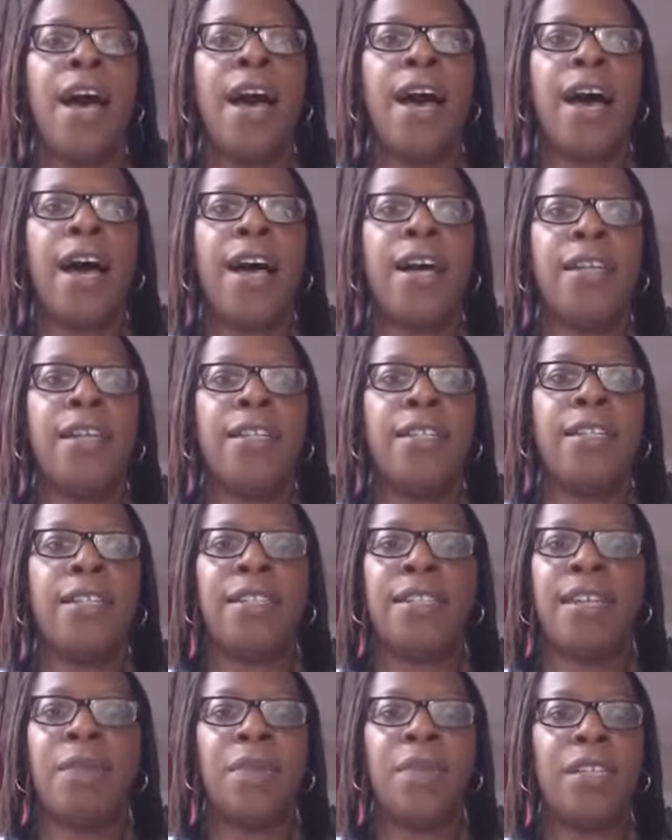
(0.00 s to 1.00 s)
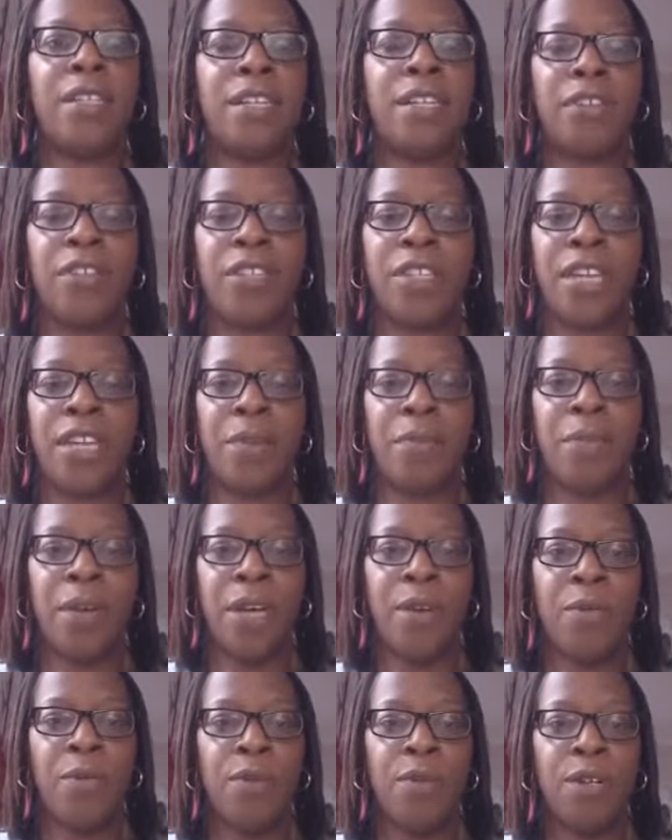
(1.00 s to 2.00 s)
And some of the stuff she sent
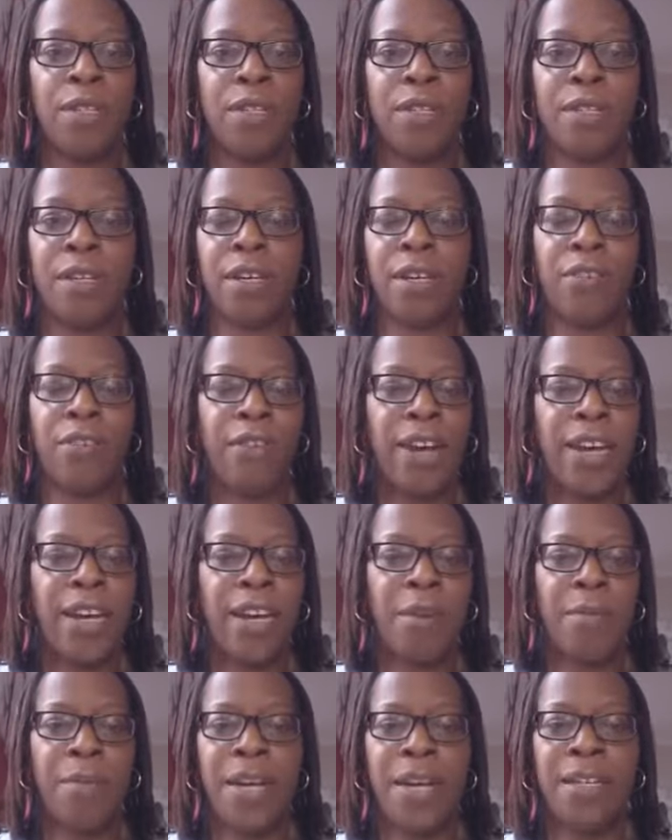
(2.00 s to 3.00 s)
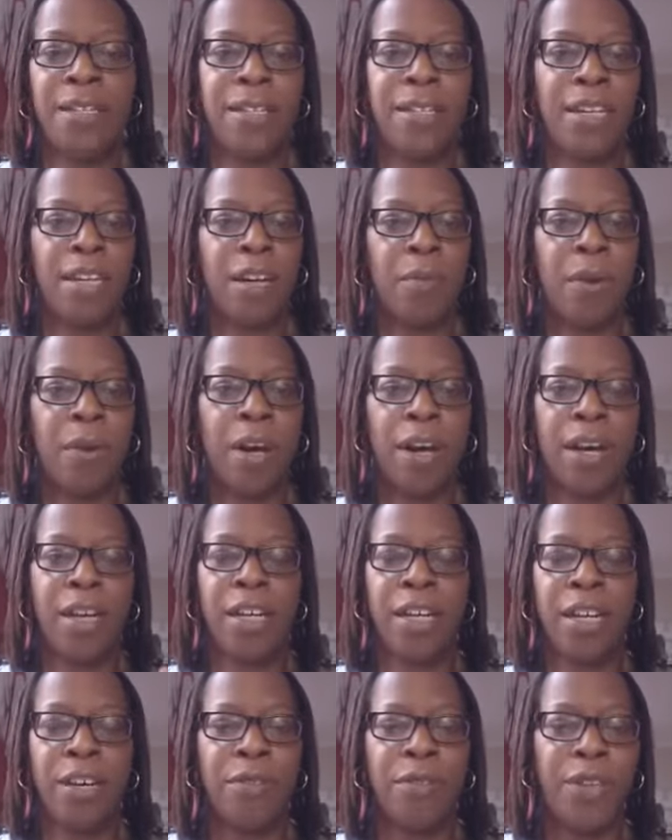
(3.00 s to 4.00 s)
me was great, amazing, apply,
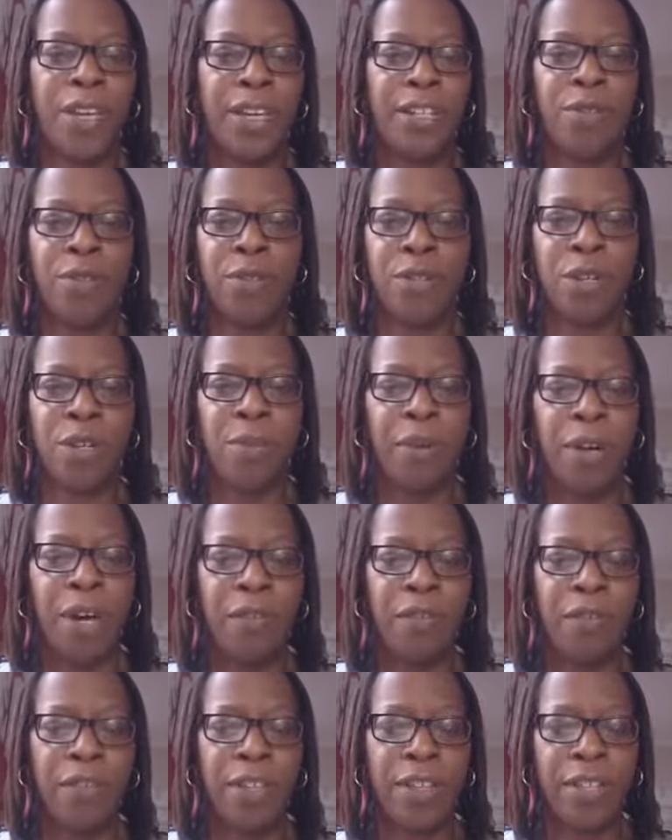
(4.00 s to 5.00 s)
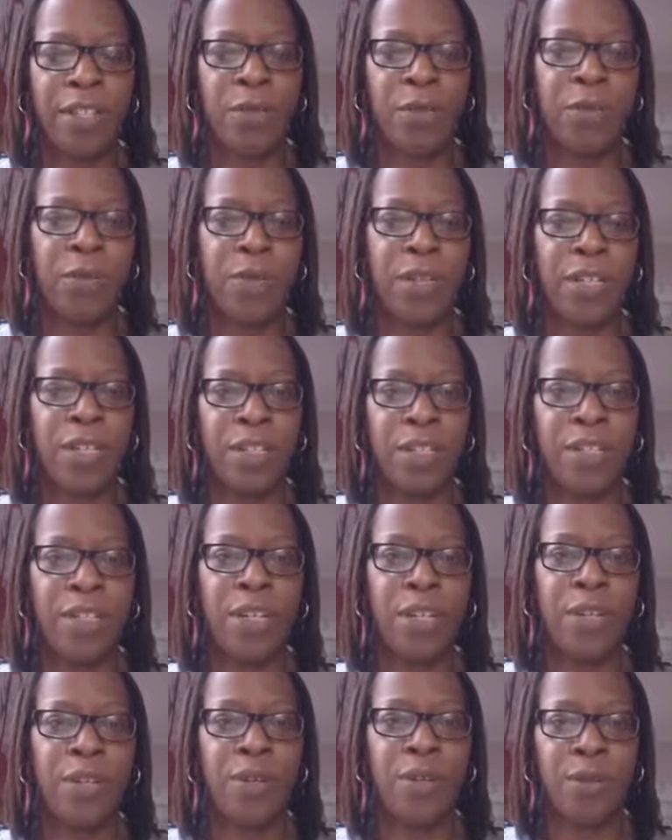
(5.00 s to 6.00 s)
you know, yes, you should apply for it, this is what we need to
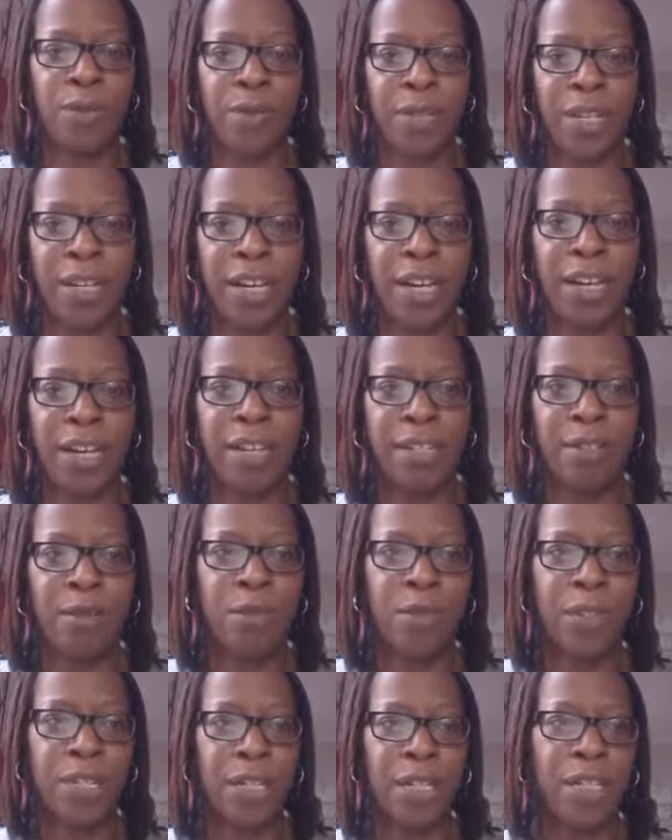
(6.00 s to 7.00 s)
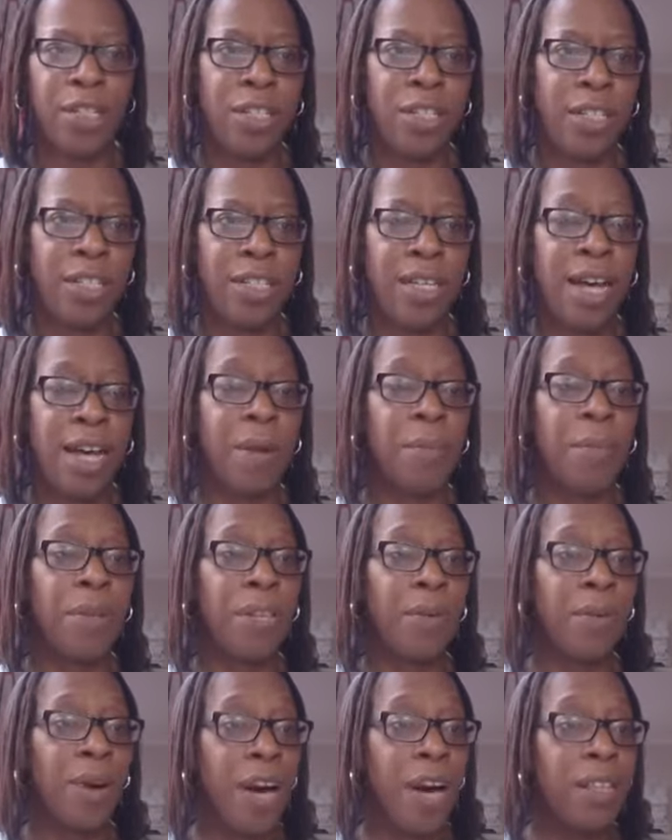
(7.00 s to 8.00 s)
do, getting her sorted, and she did that. But
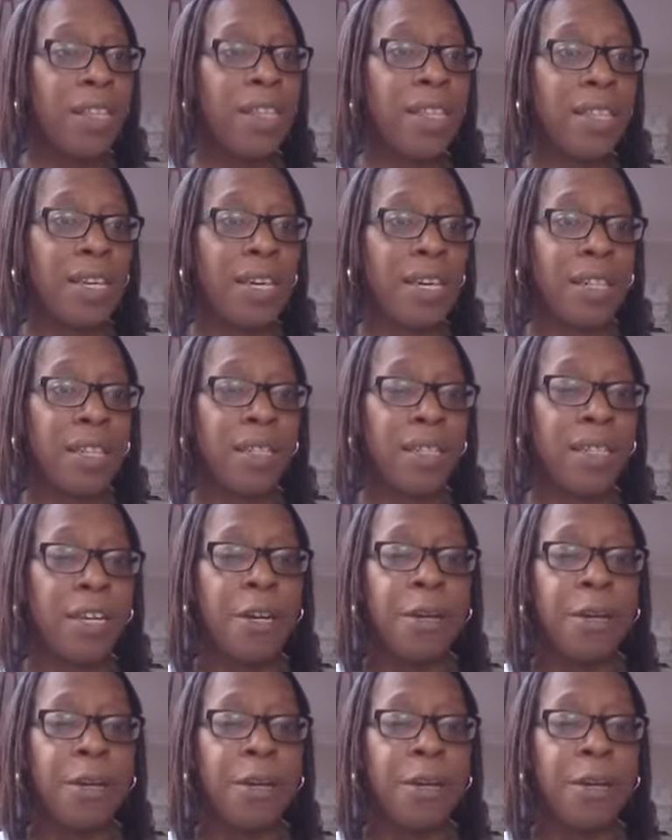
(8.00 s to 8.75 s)
there were other things